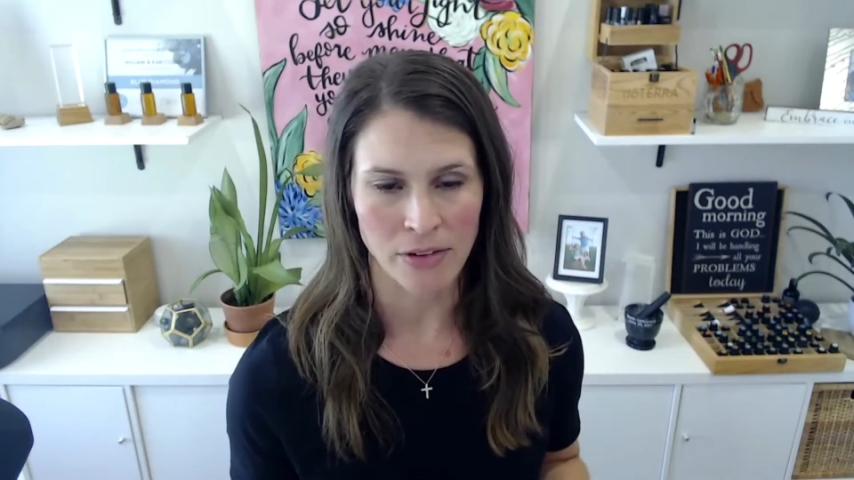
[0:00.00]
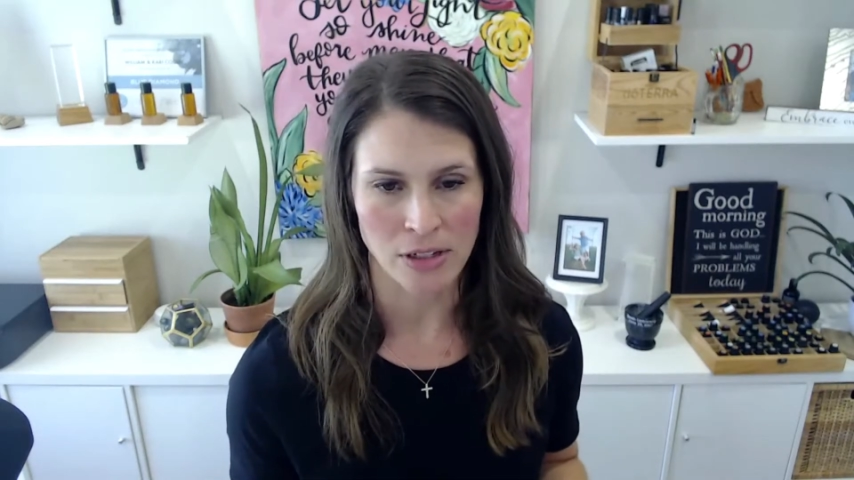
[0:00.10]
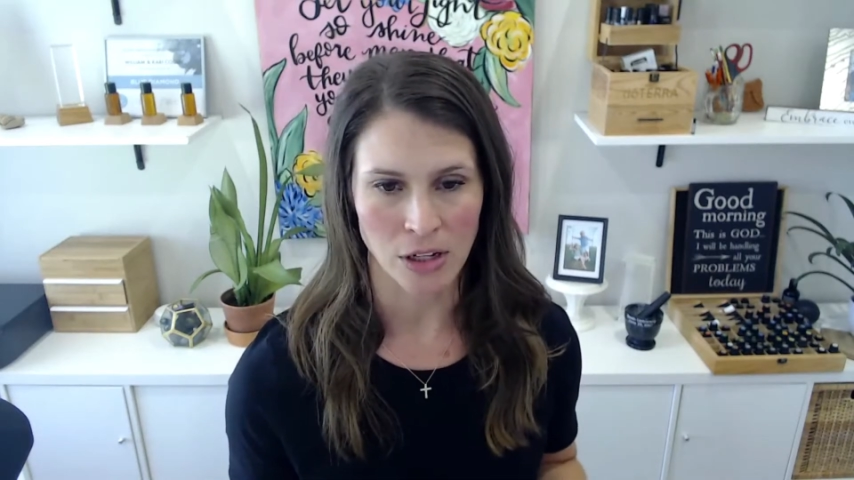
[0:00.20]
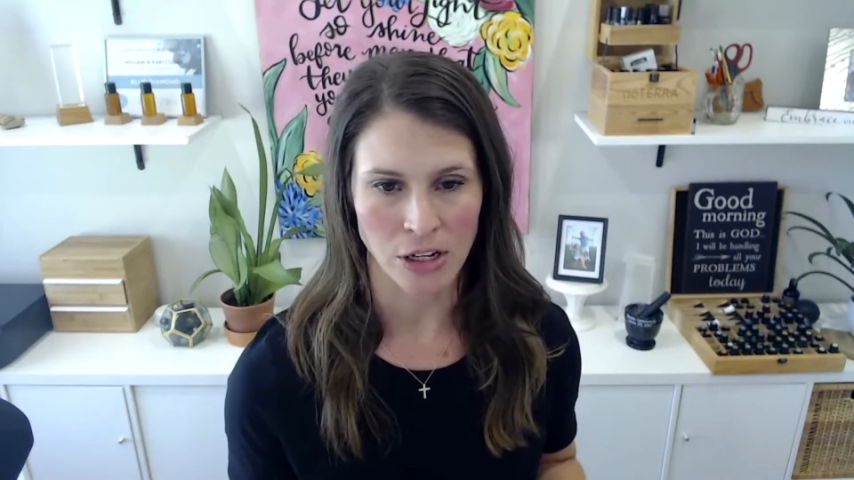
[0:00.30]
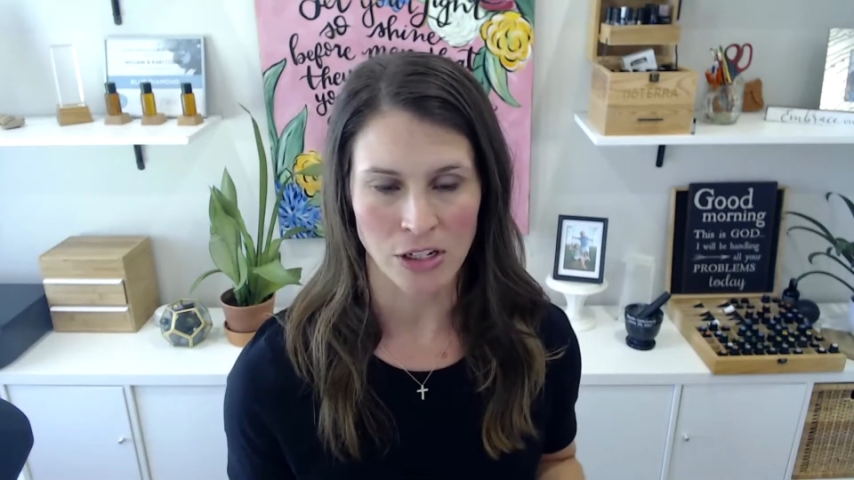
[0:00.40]

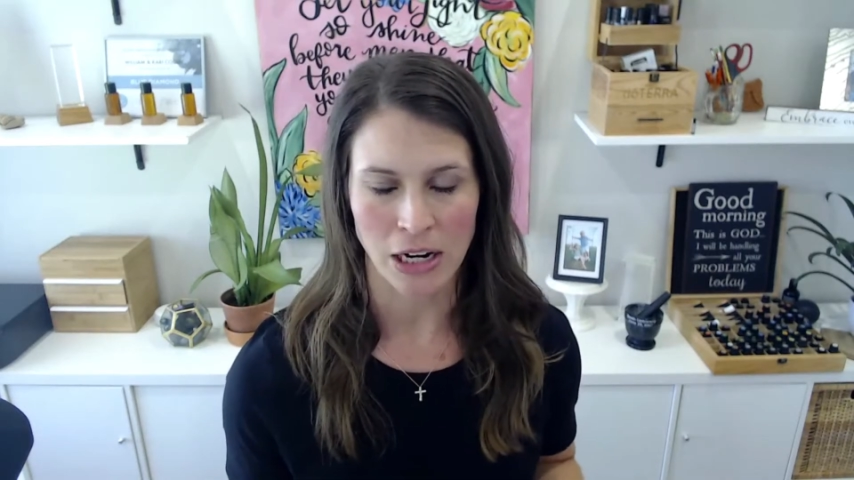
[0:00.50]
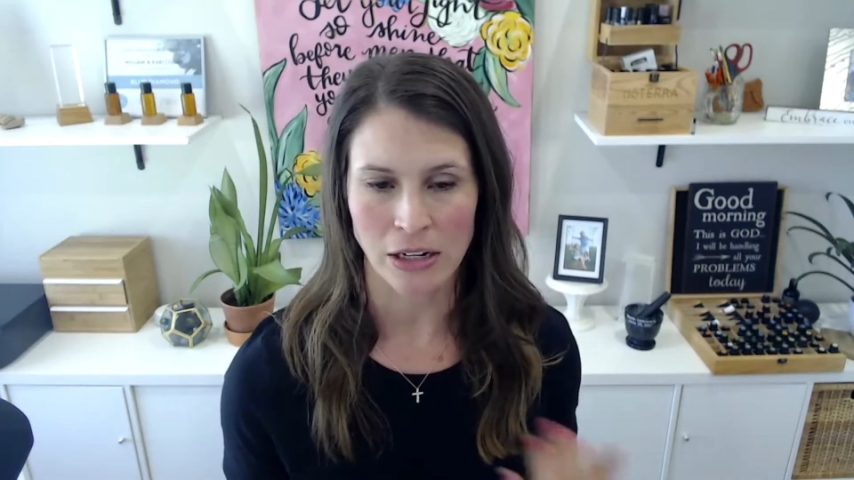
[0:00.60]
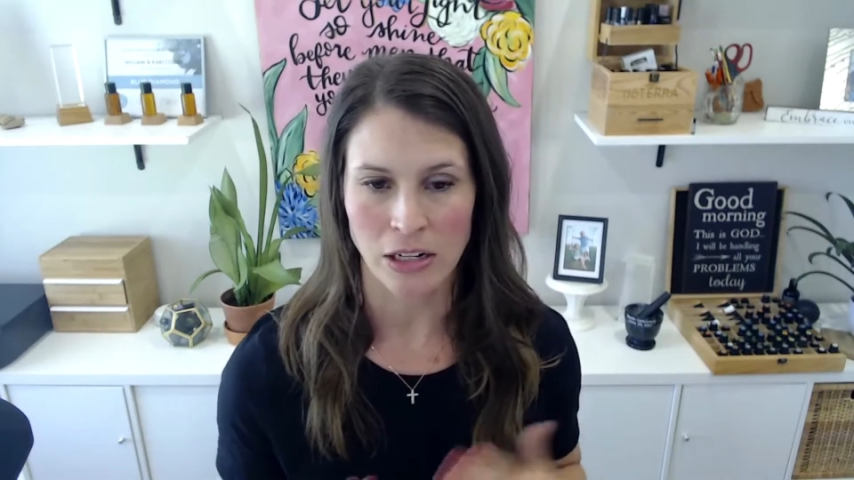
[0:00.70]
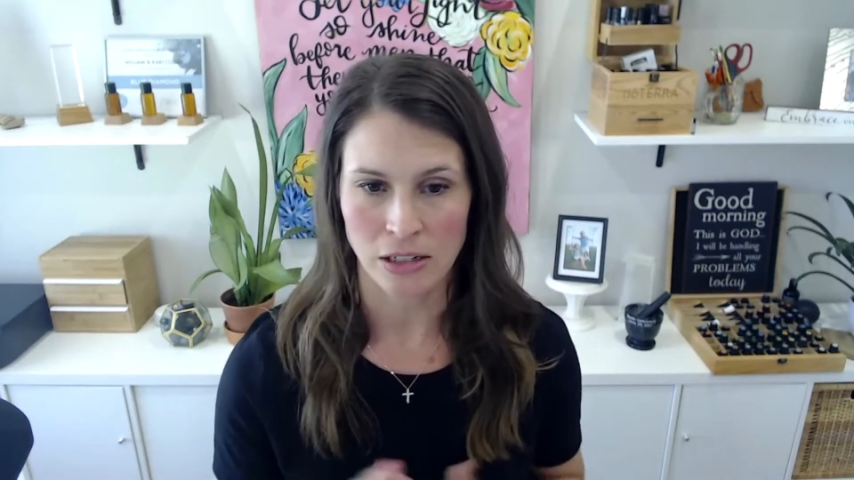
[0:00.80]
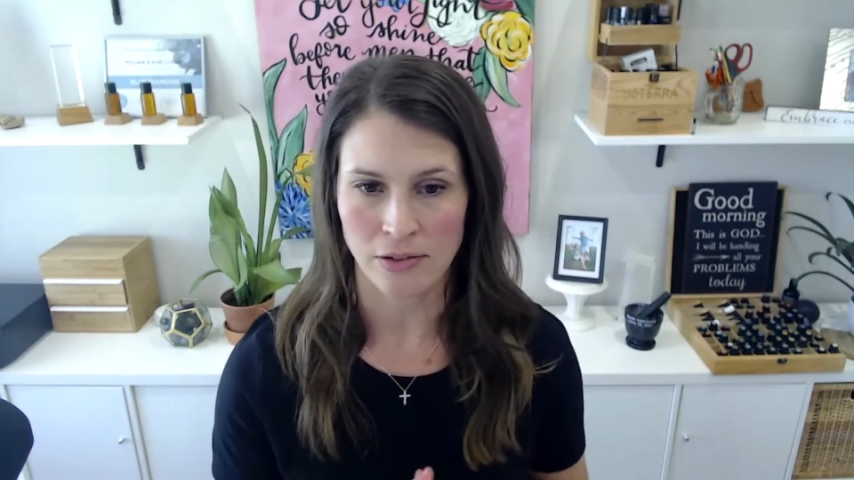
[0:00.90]
sluggish
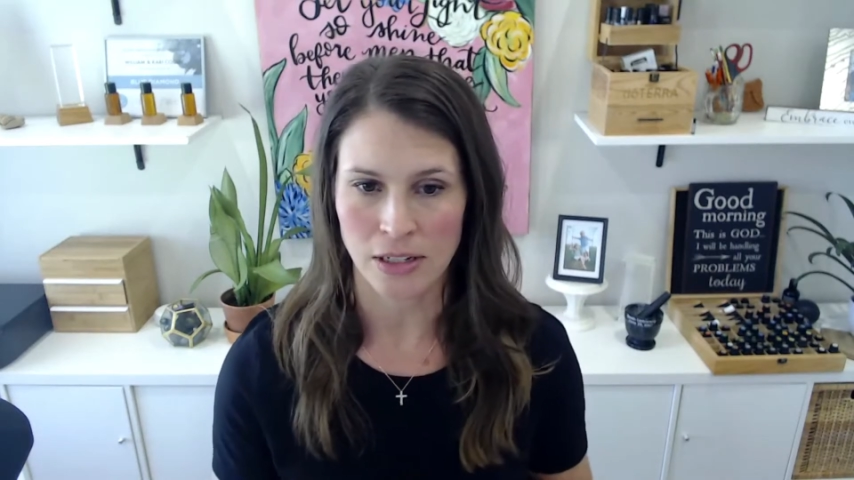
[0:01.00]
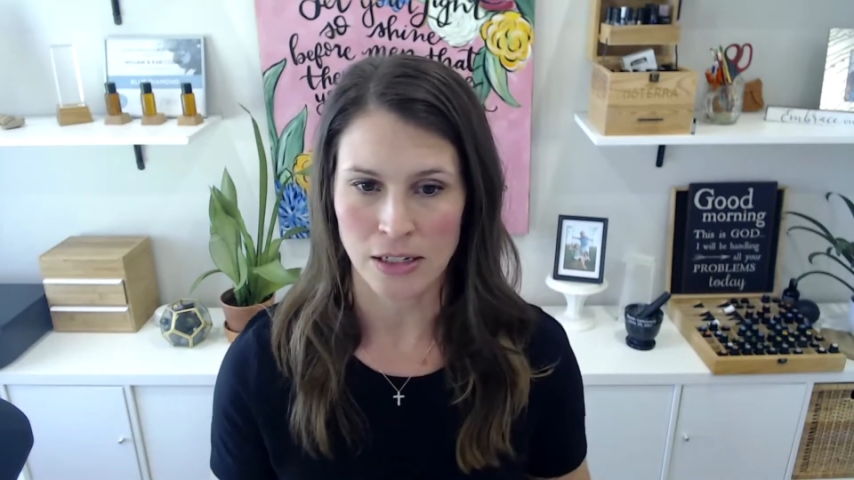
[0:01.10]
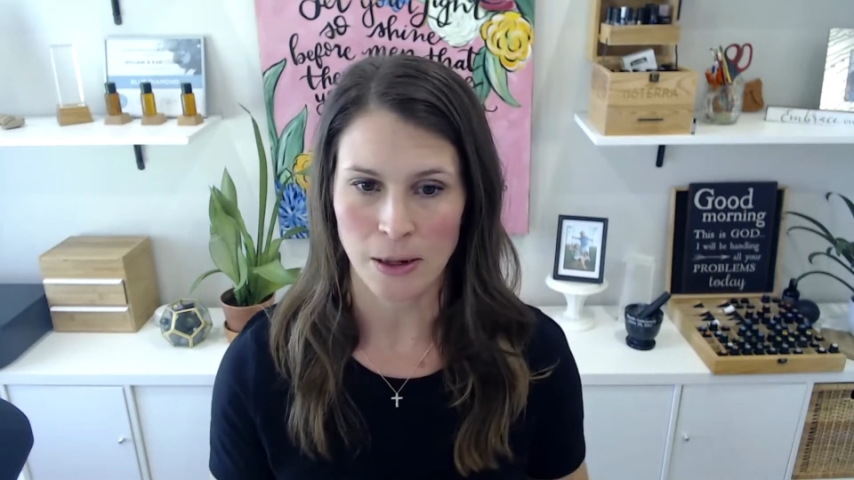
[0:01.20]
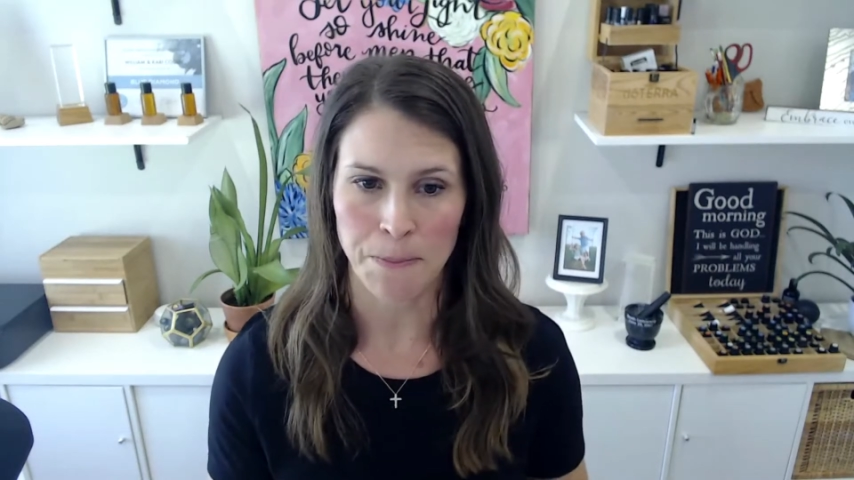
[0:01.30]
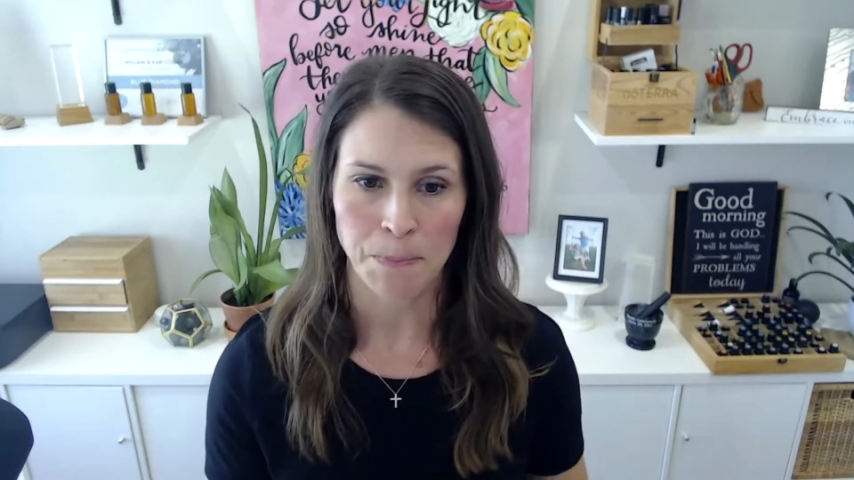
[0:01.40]
digestive
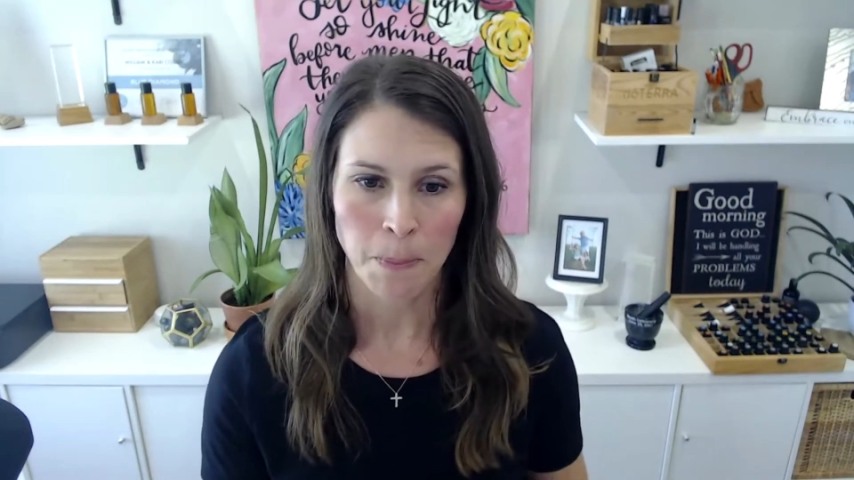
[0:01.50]
system.